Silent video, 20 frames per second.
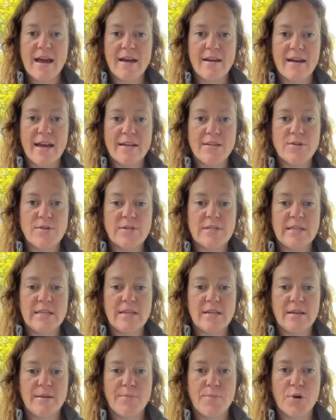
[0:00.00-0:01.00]

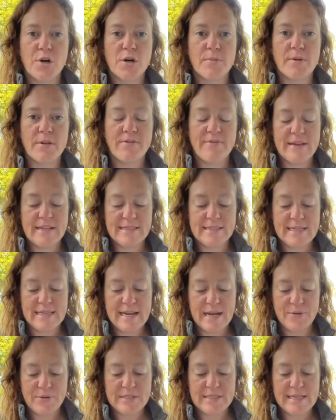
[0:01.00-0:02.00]
using portable fencing,
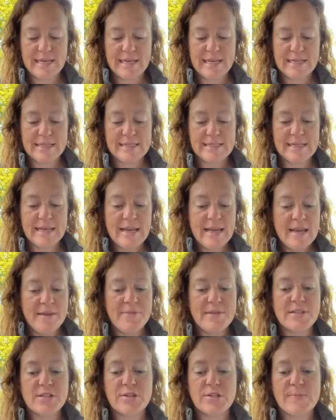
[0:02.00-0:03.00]
I would say is,
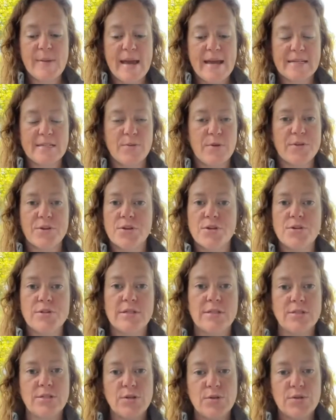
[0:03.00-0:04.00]
and this goes back to whether you're
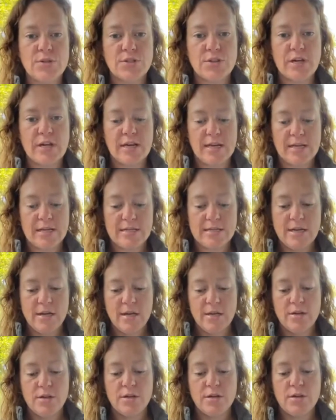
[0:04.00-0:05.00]
using two-strand,
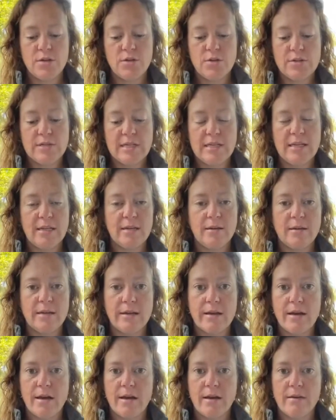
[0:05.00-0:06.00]
you're using
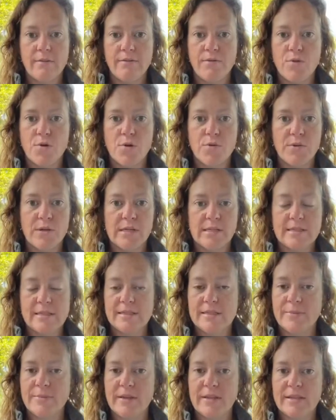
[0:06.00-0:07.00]
a 4-reel
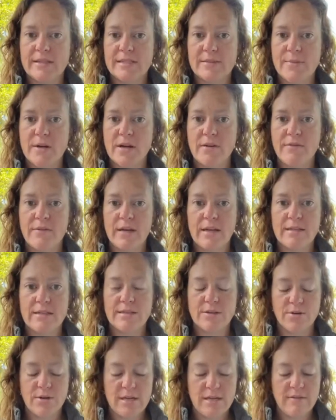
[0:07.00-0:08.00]
system like the smart fence,
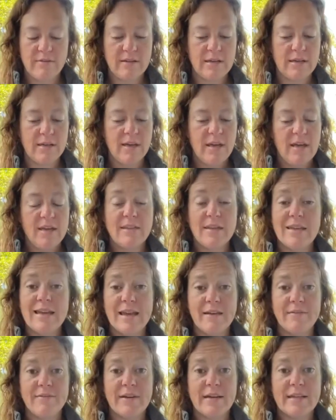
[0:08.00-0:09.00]
or even the
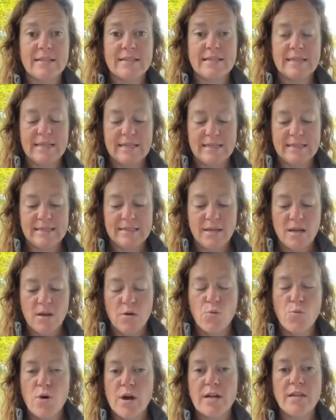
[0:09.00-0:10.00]
net fence, is
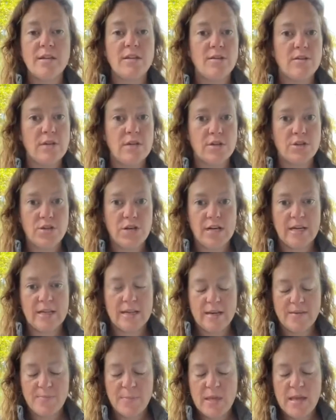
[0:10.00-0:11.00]
one, you need to train
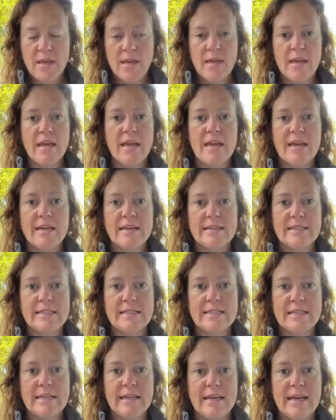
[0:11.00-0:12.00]
them,
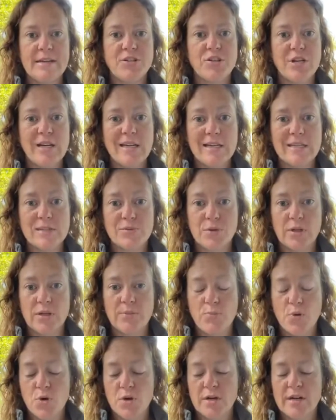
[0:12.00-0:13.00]
and training is really
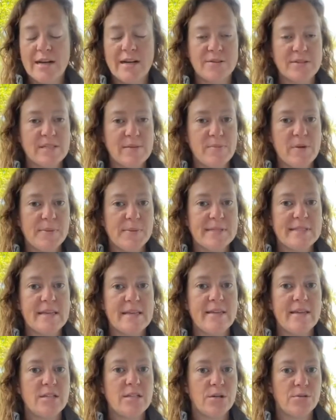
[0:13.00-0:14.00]
important. I know some people say
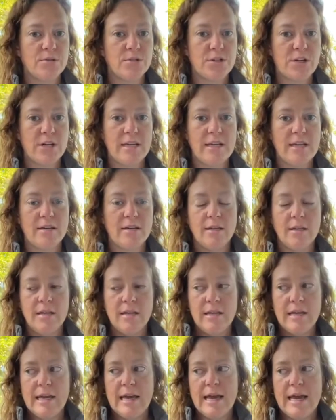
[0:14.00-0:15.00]
they don't train.
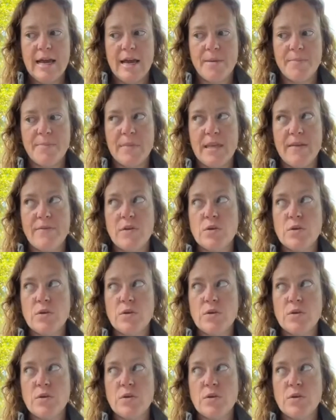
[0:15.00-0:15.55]
If